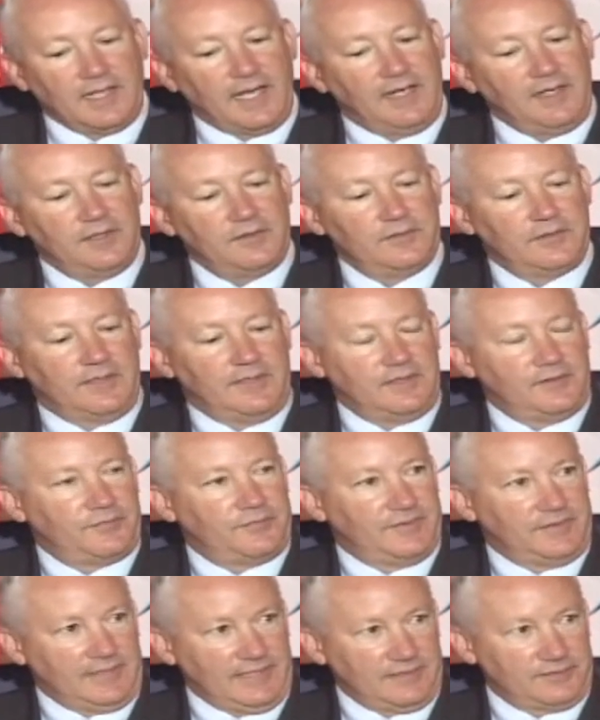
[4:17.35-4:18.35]
Our
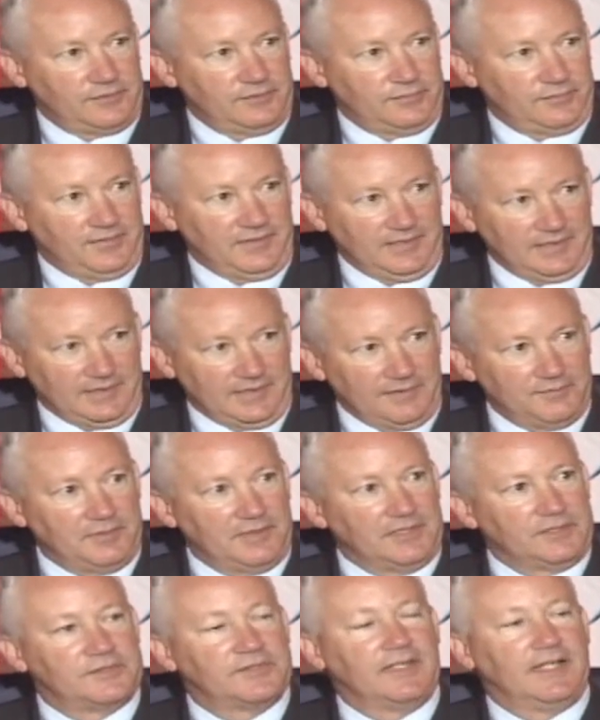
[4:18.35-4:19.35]
philosophy, given
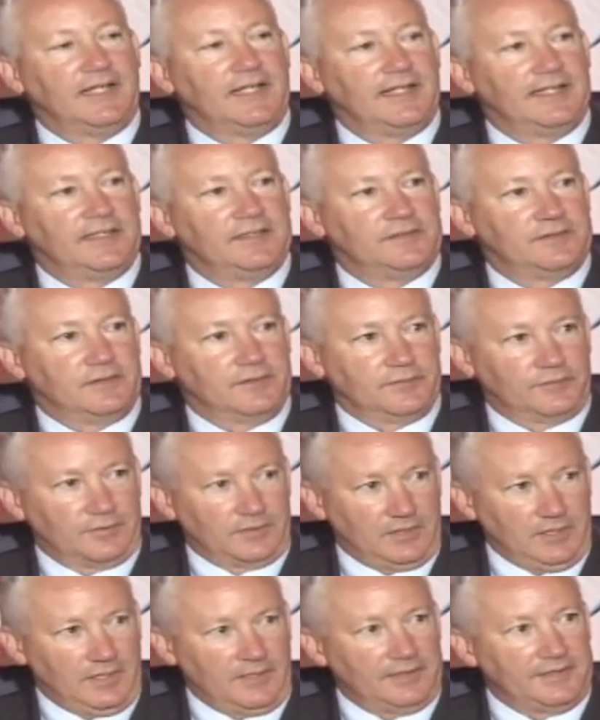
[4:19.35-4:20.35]
the size of
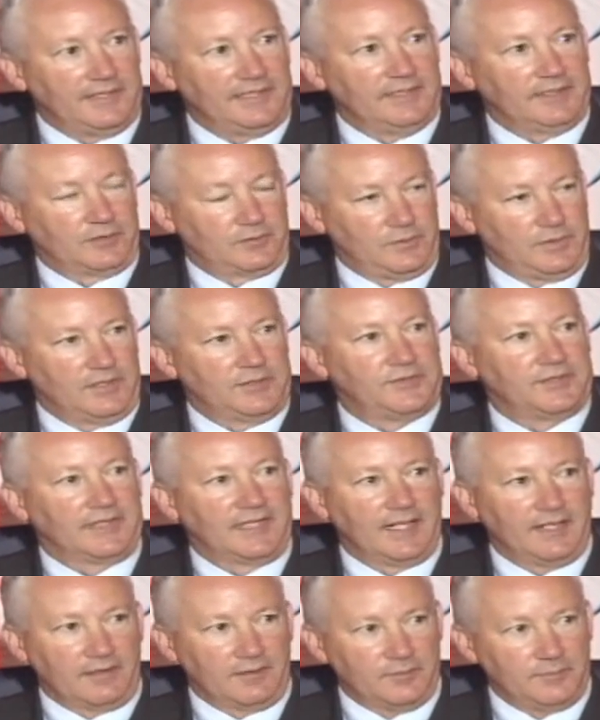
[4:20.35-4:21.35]
Guardian across the
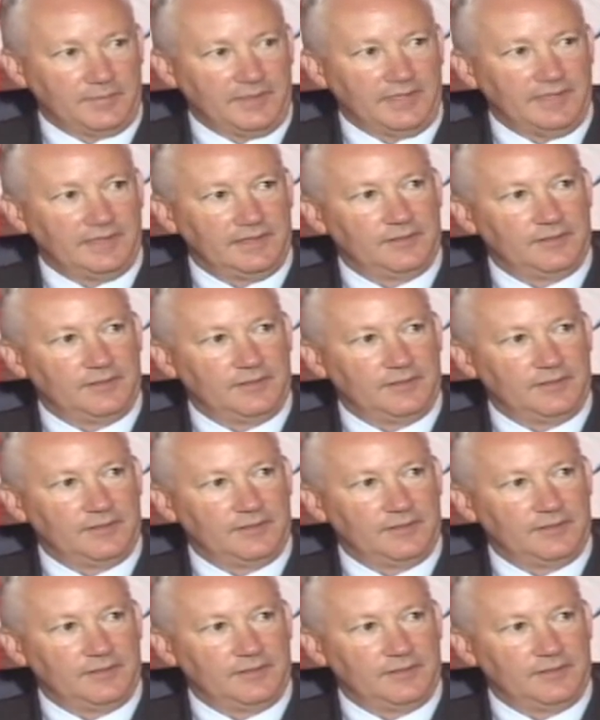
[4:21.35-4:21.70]
Caribbean,